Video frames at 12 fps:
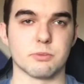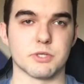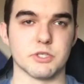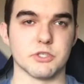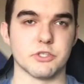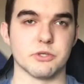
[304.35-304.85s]

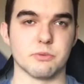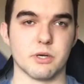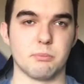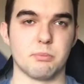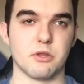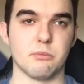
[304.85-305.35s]
option to
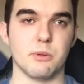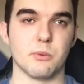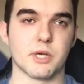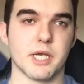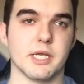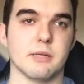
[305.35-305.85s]
put the
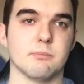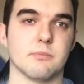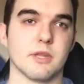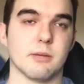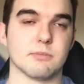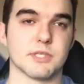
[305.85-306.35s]
milk
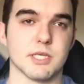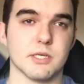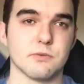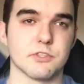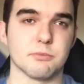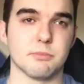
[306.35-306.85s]
in
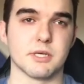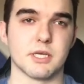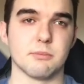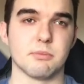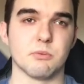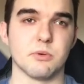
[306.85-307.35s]
themselves to
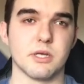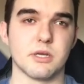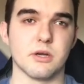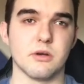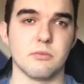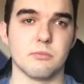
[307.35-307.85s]
make it a bit
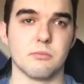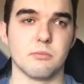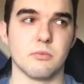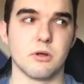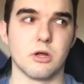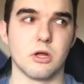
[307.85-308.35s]
weaker.
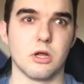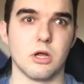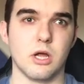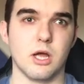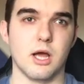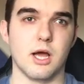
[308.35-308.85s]

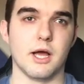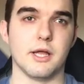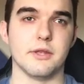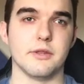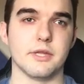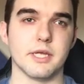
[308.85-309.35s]

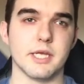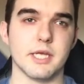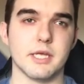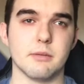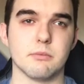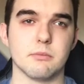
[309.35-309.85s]
And
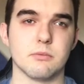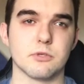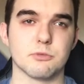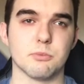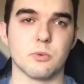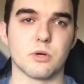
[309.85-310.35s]
the
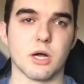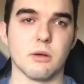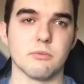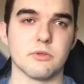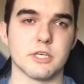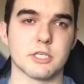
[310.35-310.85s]
small
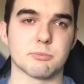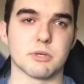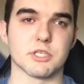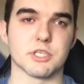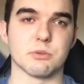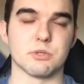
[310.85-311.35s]
cup, the
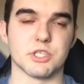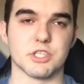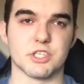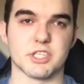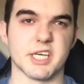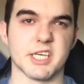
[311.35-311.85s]
espresso, which is
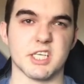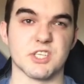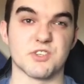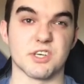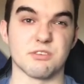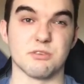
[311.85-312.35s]
just taking it
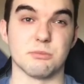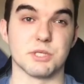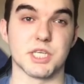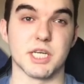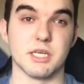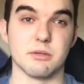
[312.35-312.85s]
straight from the
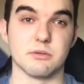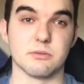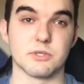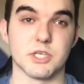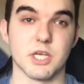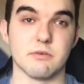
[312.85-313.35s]
machine
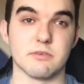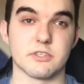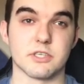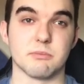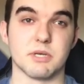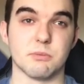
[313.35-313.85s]
and serving it to
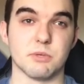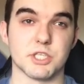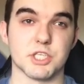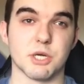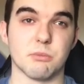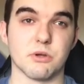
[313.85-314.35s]
somebody,
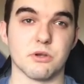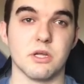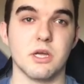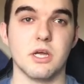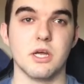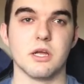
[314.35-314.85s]
which
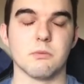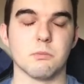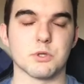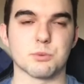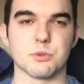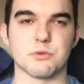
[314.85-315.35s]

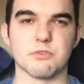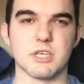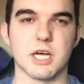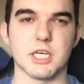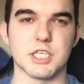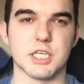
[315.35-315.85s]
wasn't really
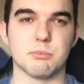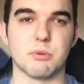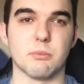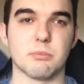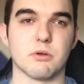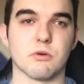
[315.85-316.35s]
actually a
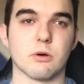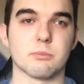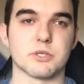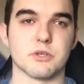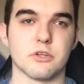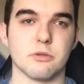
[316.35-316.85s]
popular
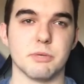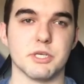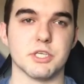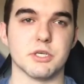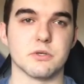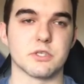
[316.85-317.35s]
option on the
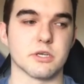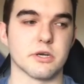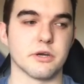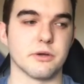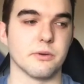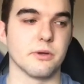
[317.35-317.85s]
menu,
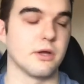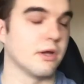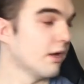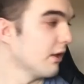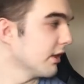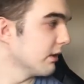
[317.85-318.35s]
so
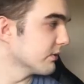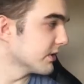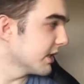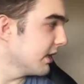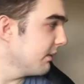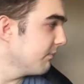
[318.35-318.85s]
that was
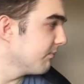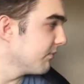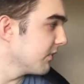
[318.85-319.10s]
that.